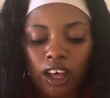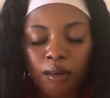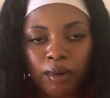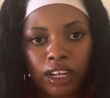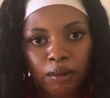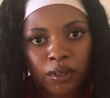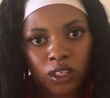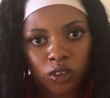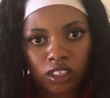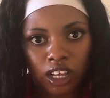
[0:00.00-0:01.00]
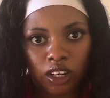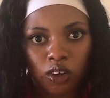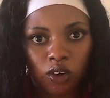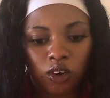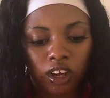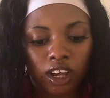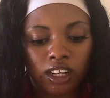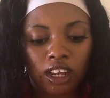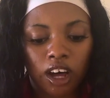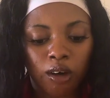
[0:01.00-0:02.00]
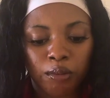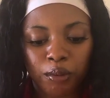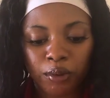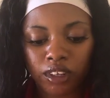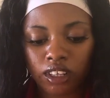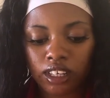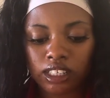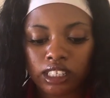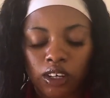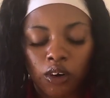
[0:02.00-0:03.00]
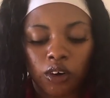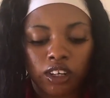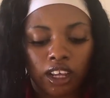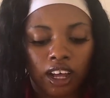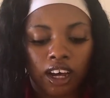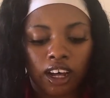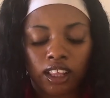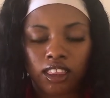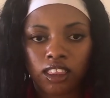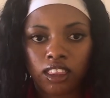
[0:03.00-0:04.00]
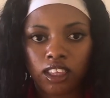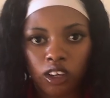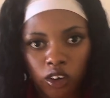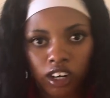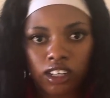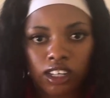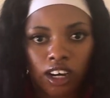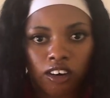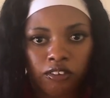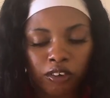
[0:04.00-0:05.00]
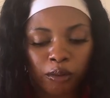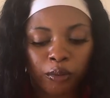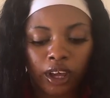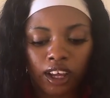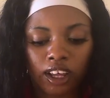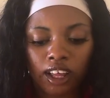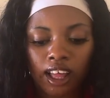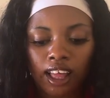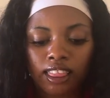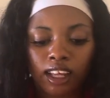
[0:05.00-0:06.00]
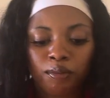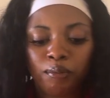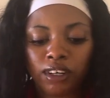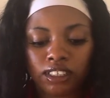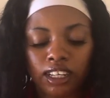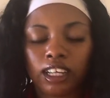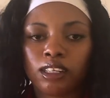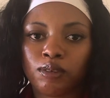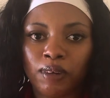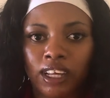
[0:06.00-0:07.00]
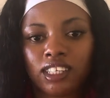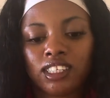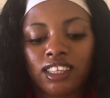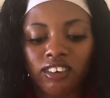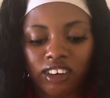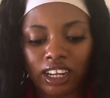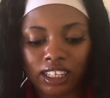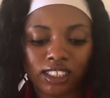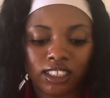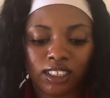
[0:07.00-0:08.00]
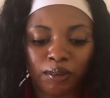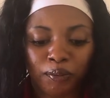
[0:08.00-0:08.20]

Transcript: My name is Kuzaidongo and I'll be presenting on a theoretical framework that best explains the relationship.